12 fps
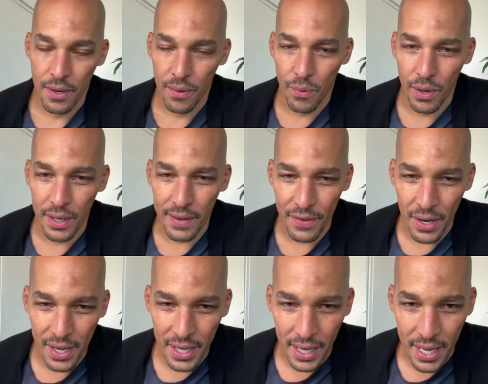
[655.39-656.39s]
weren't
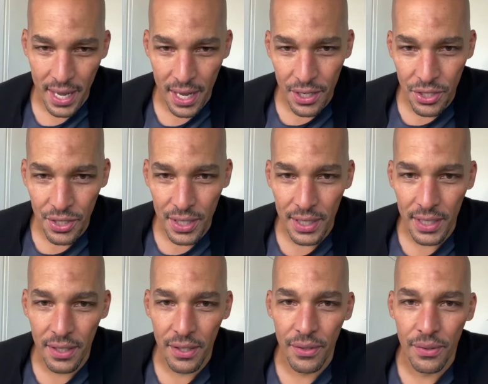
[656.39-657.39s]
very engaged, and
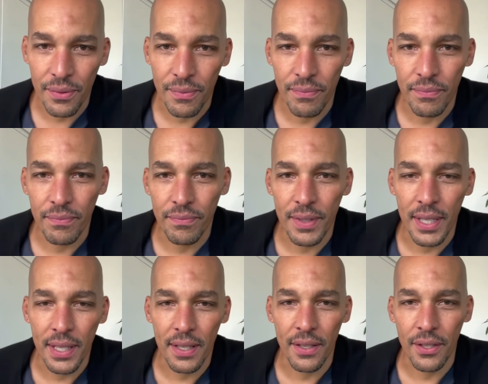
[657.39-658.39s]
then you
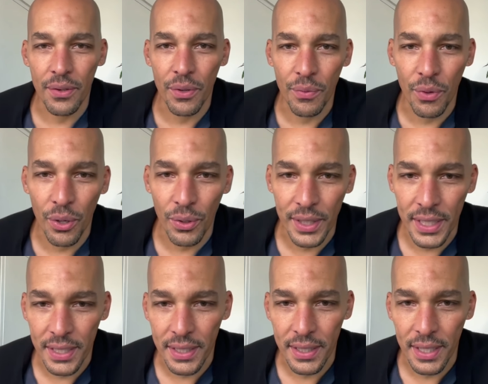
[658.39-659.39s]
enrolled
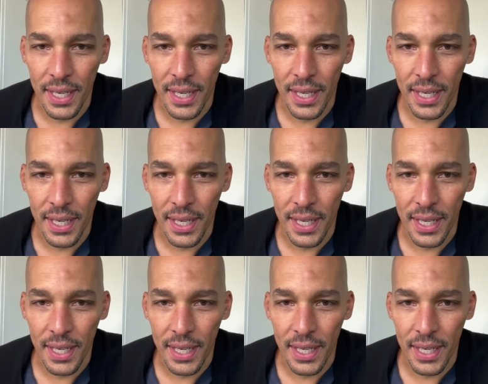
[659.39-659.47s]
in